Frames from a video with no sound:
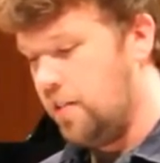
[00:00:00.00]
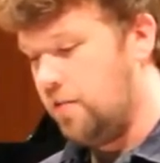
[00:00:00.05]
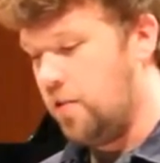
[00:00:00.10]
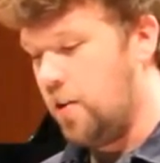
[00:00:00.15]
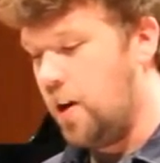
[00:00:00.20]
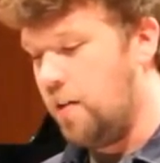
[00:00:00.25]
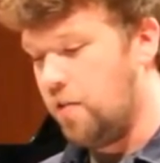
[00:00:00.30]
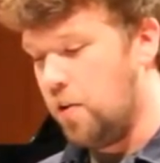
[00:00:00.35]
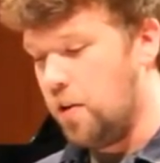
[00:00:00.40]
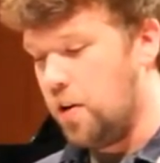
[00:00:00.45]
If
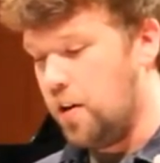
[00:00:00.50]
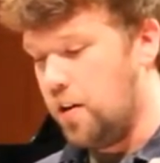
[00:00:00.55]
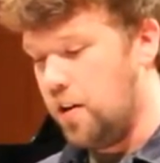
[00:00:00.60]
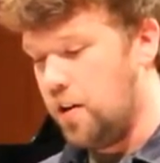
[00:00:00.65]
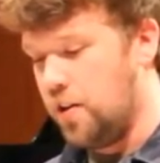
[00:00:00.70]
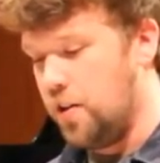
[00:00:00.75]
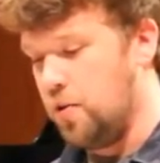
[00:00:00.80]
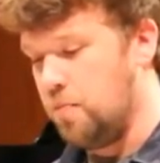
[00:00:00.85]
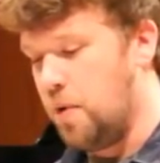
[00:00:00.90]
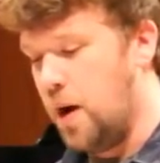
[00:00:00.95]
you have a,
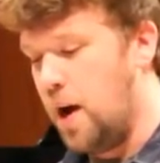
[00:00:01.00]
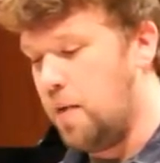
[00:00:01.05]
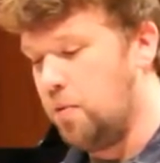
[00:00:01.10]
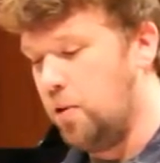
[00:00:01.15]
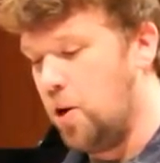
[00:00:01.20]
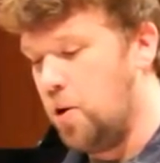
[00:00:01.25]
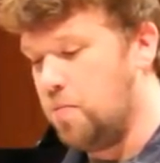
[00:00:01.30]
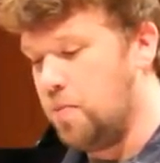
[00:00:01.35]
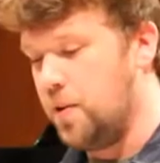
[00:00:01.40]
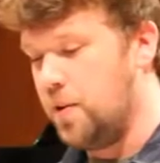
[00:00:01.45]
a your
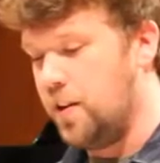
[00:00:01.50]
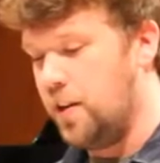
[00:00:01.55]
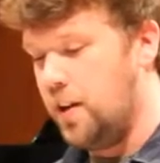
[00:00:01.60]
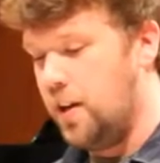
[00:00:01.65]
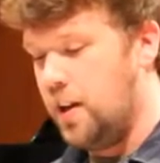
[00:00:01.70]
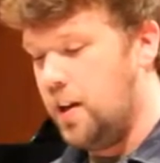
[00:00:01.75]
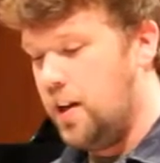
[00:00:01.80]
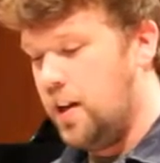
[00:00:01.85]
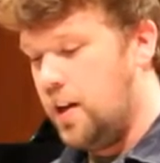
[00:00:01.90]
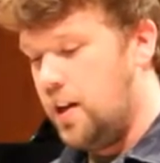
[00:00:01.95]
Bible open,
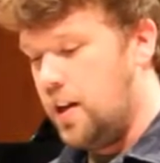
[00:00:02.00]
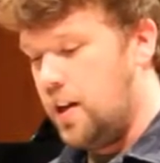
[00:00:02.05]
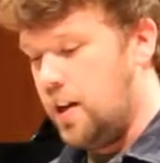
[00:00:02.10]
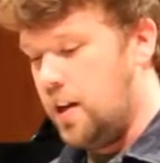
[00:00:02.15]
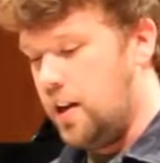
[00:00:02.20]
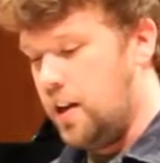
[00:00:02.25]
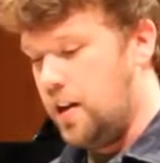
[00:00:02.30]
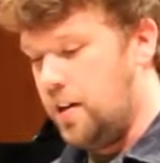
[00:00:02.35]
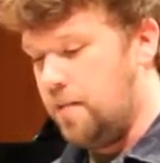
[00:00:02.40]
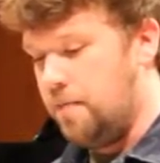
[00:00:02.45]

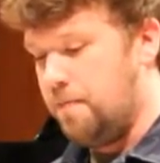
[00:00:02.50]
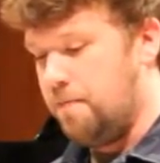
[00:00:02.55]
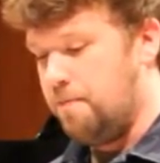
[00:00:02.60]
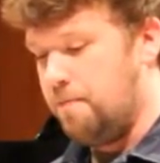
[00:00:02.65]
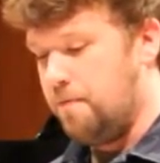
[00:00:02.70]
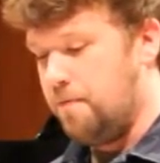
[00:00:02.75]
uh,